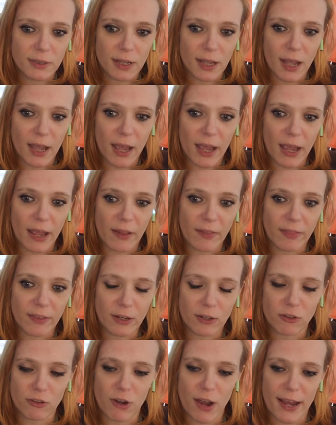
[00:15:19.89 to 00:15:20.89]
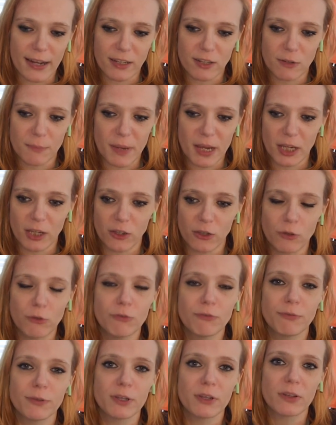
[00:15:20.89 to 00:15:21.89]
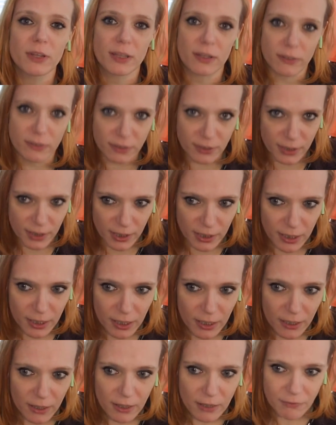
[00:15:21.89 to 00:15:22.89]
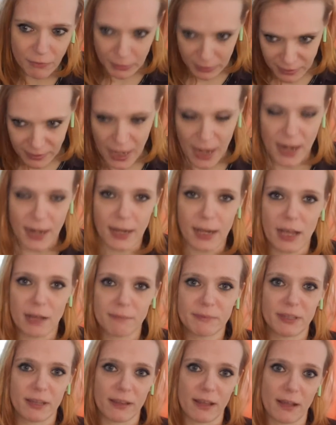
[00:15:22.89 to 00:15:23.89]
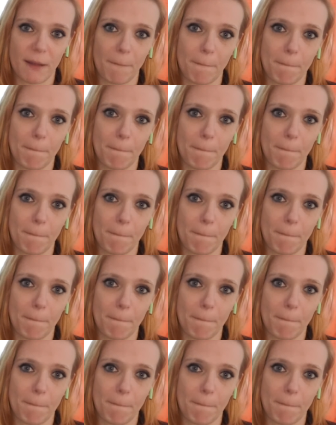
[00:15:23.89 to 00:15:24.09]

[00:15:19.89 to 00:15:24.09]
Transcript: And they're trying to make you feel guilty for standing up to them.